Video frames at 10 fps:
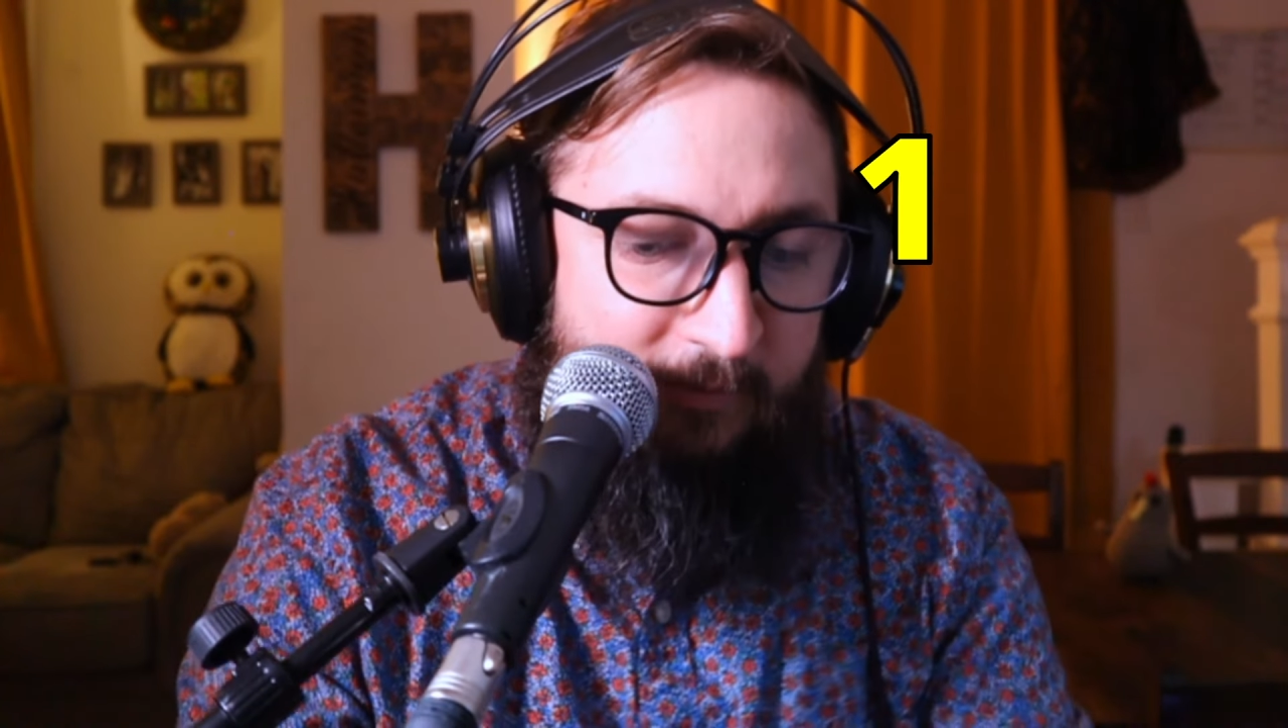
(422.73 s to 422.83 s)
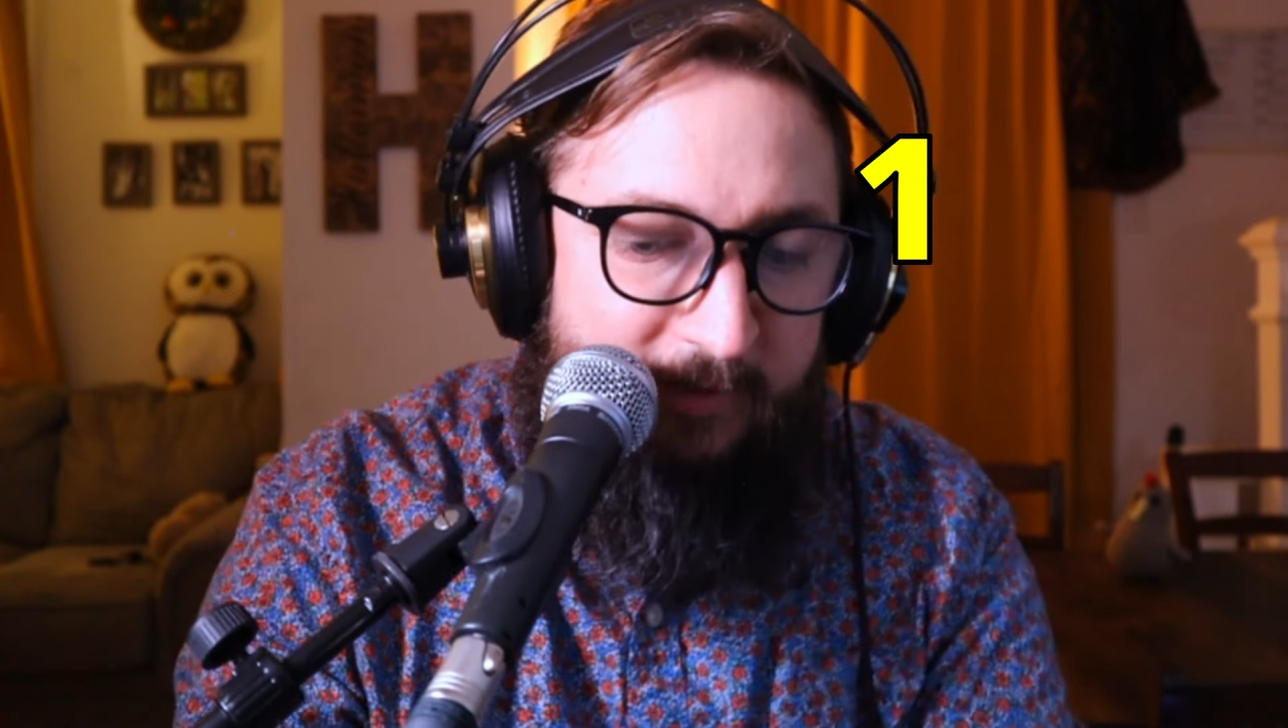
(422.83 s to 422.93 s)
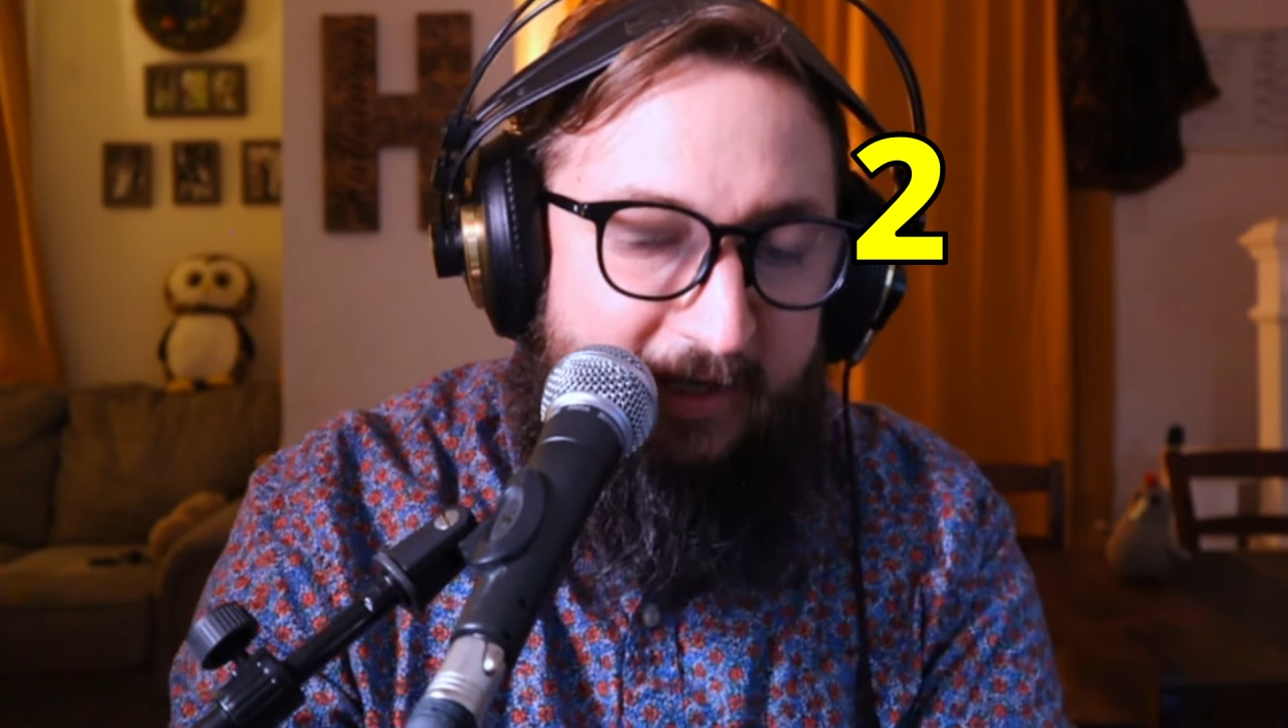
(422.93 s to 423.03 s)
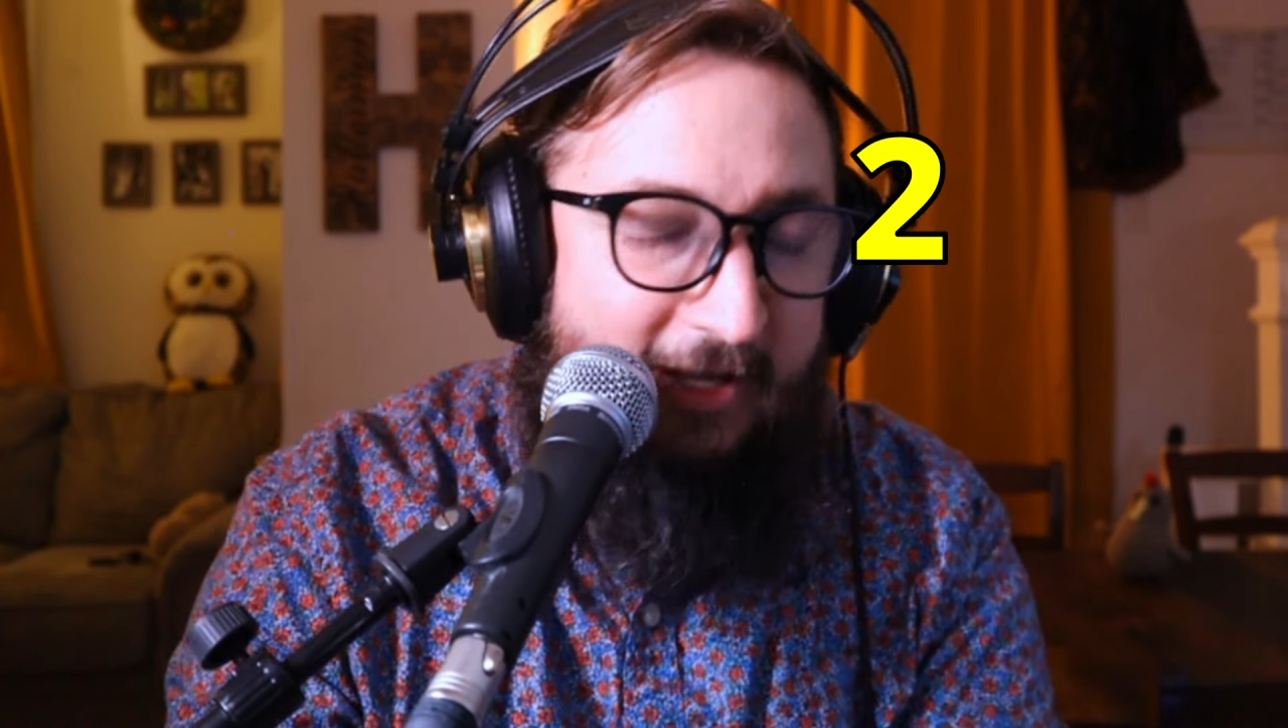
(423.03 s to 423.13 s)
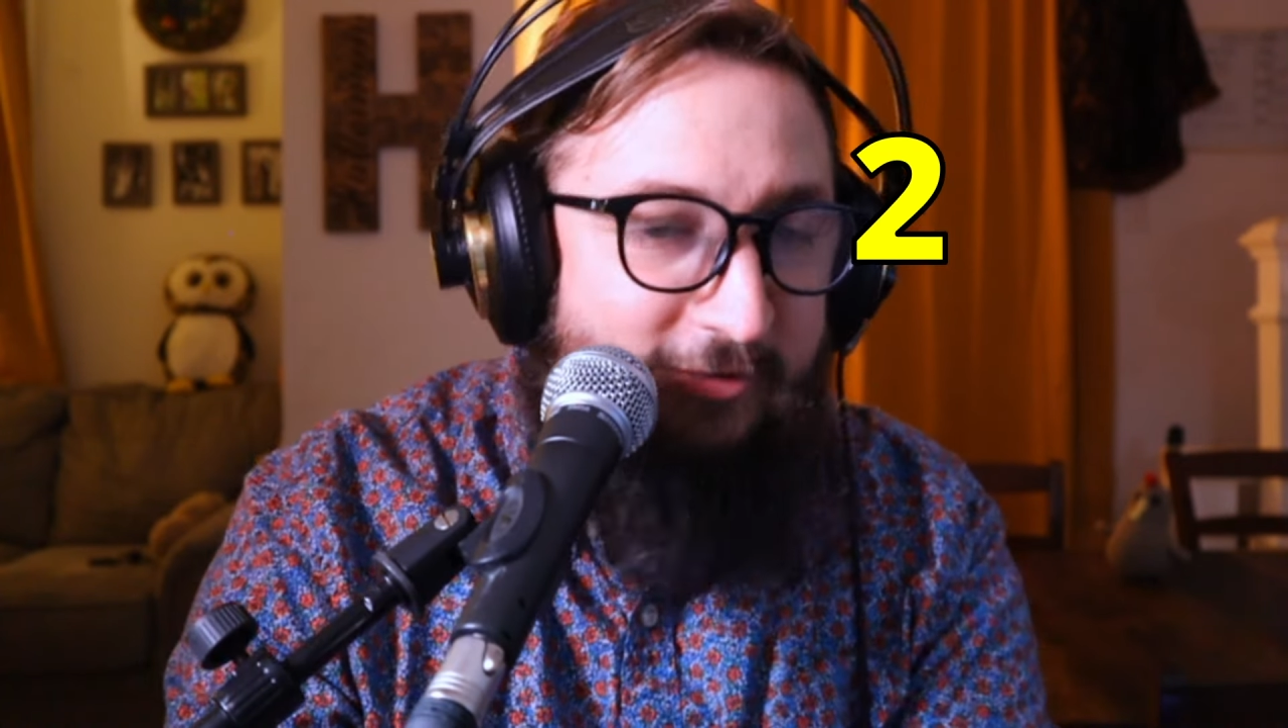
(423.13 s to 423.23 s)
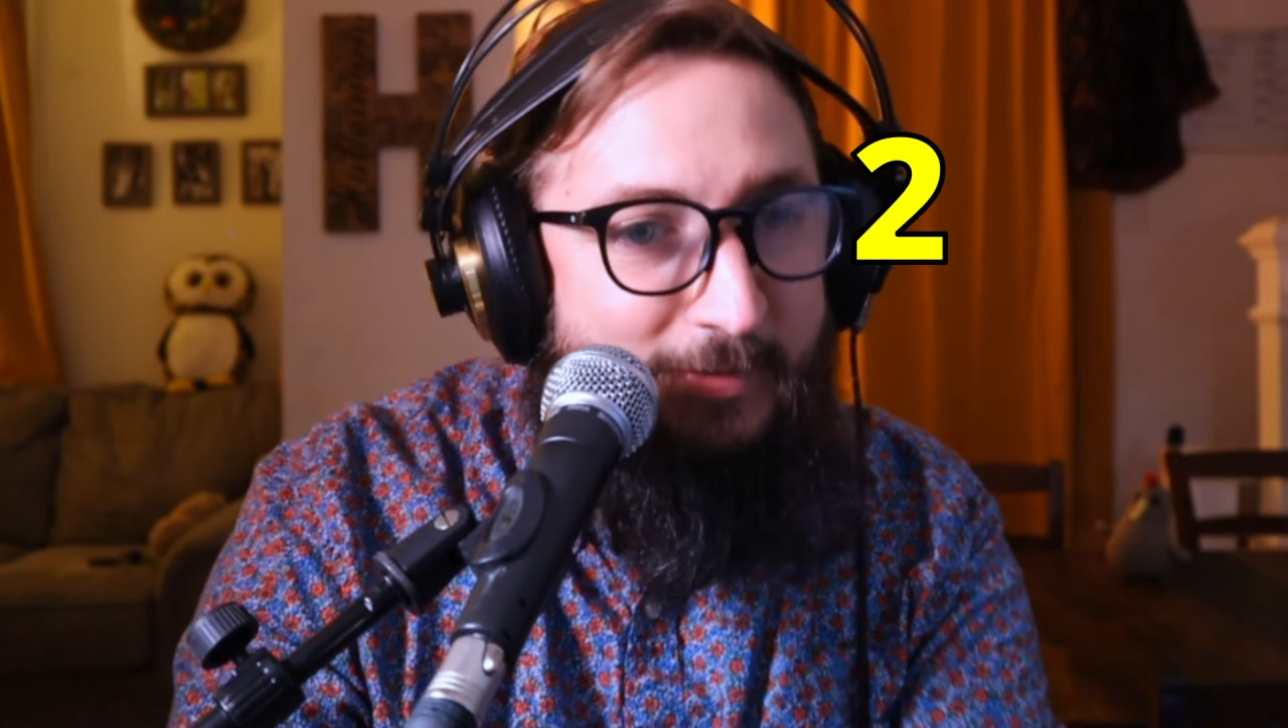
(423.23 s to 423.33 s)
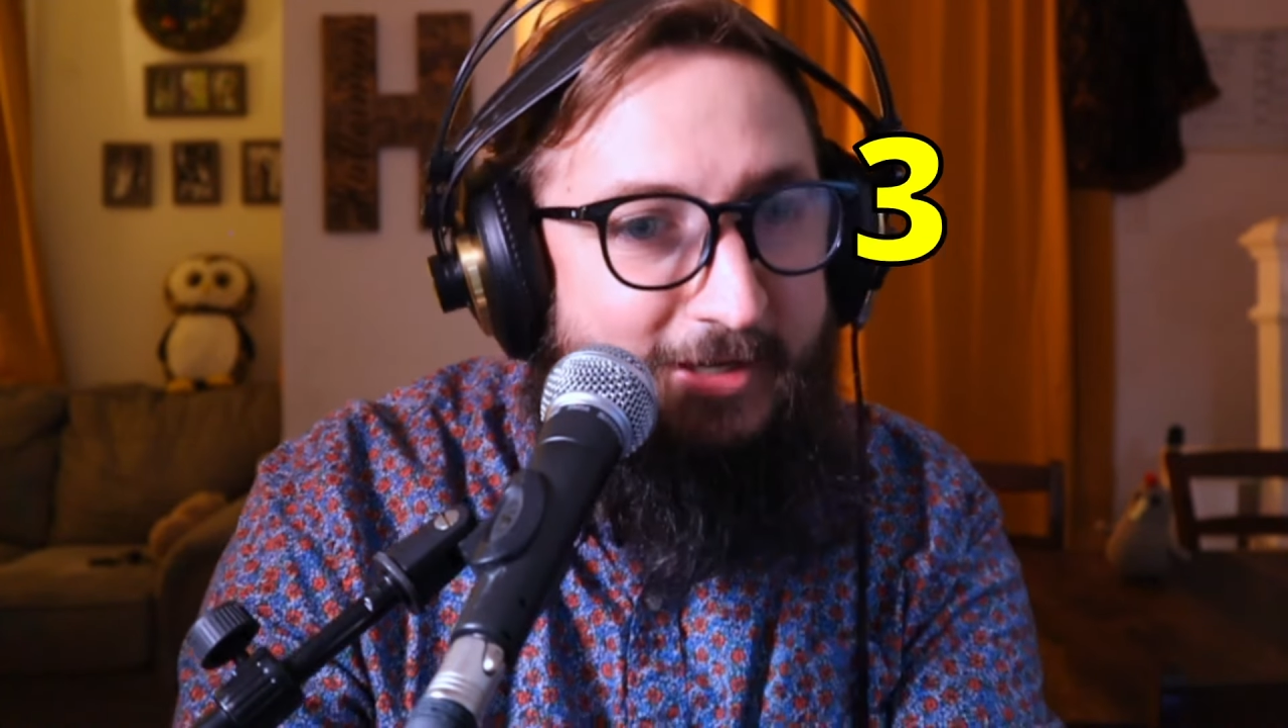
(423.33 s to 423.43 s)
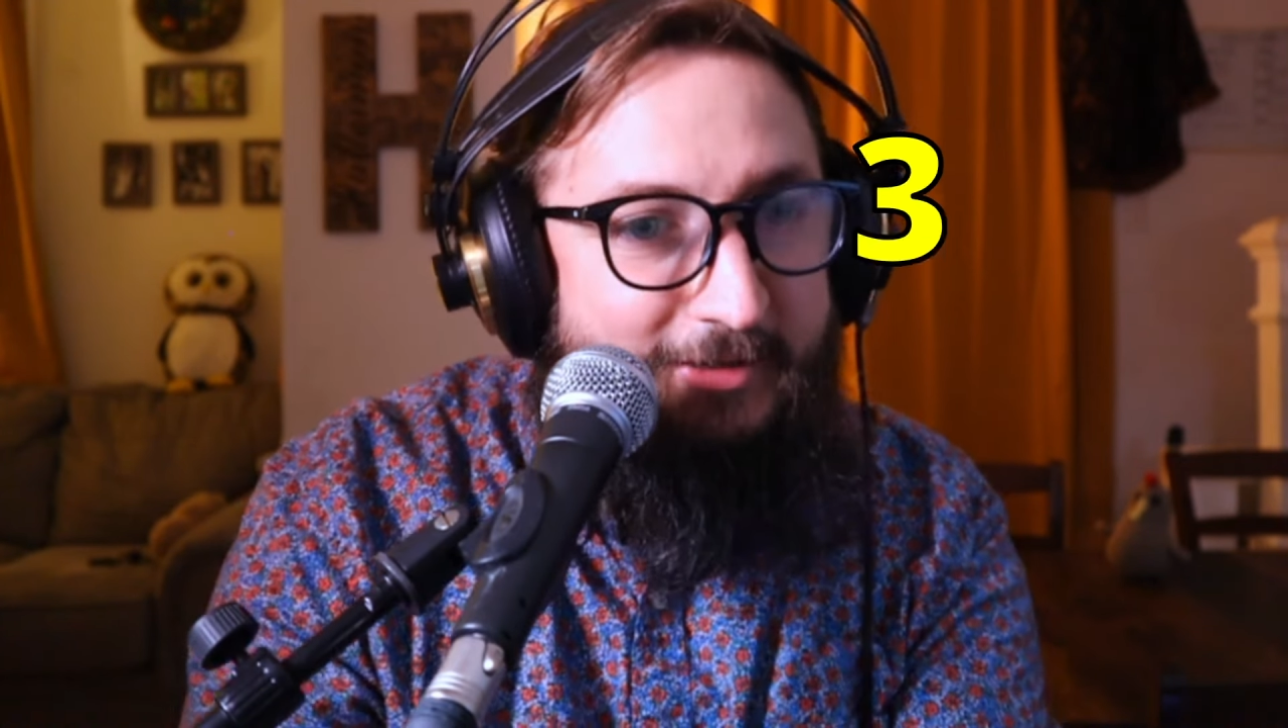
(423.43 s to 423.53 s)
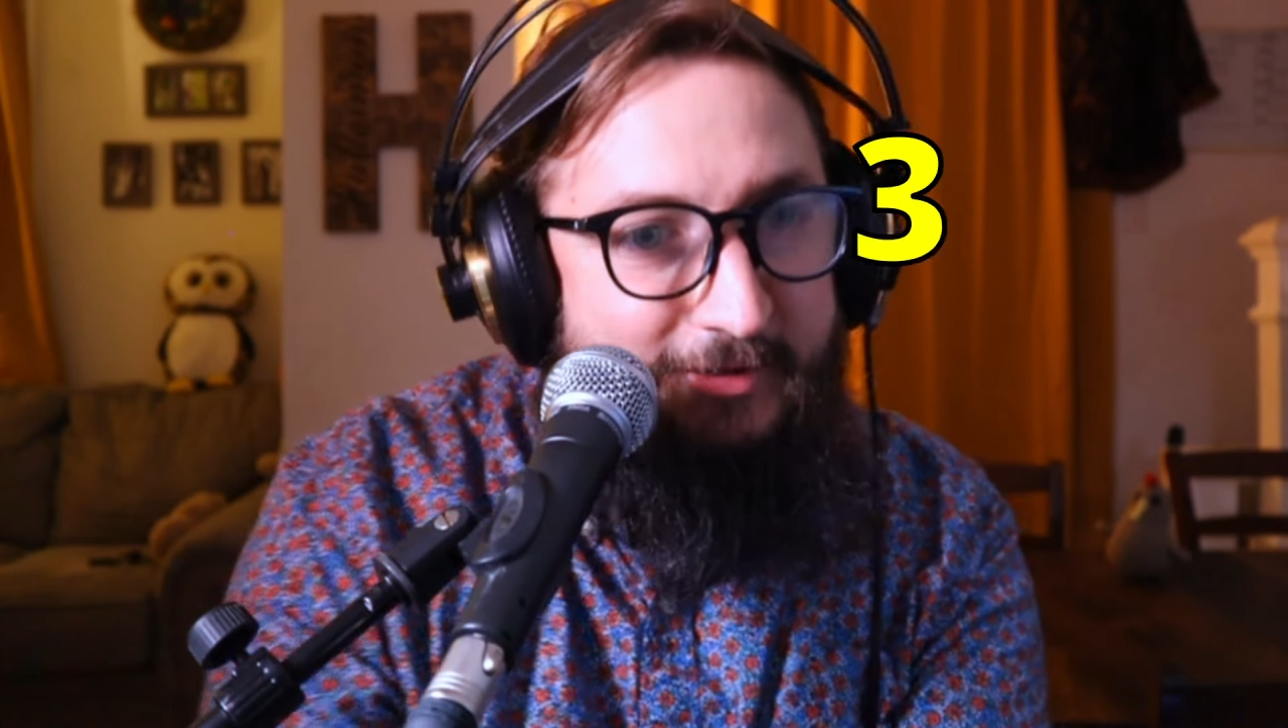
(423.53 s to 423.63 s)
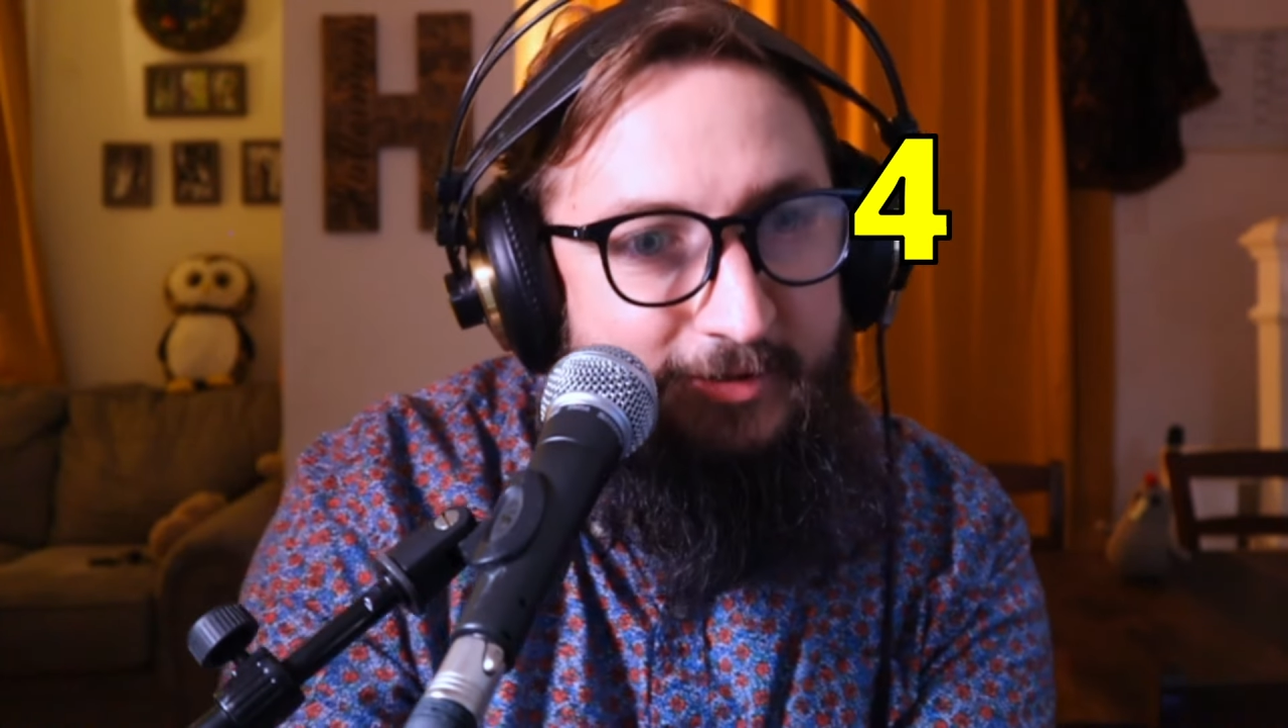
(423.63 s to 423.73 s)
We got F
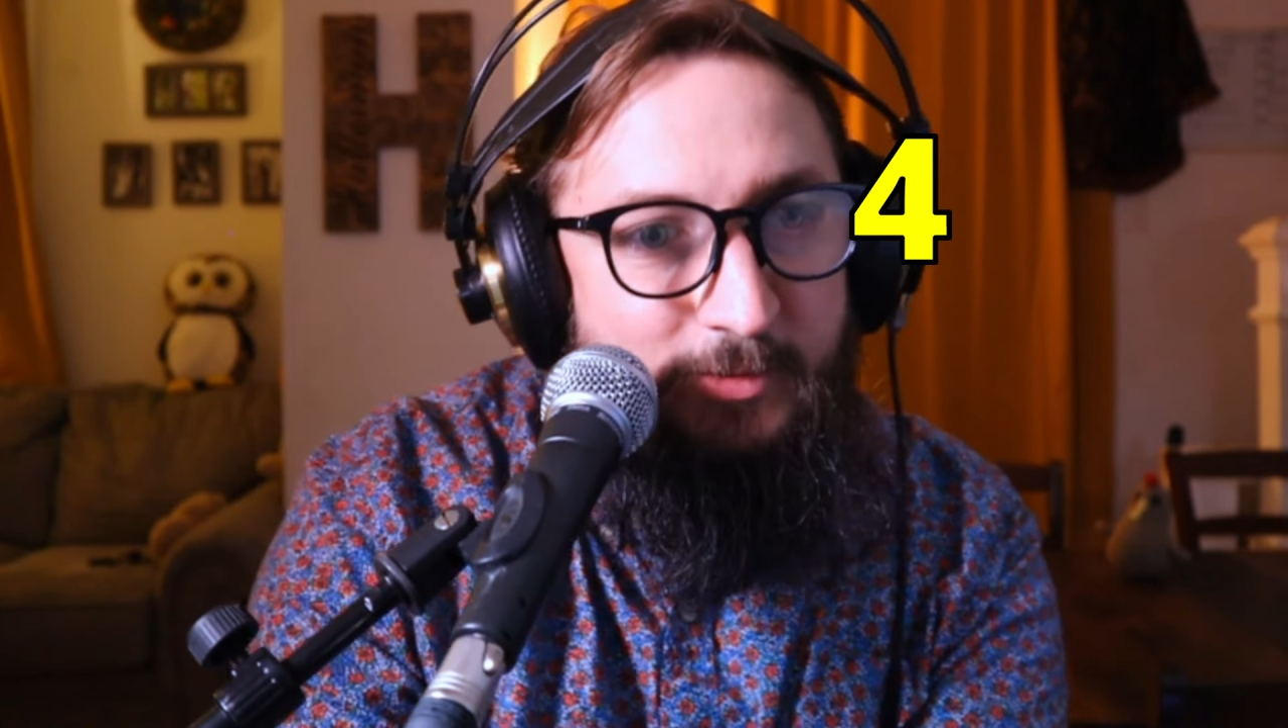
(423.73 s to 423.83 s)
minor,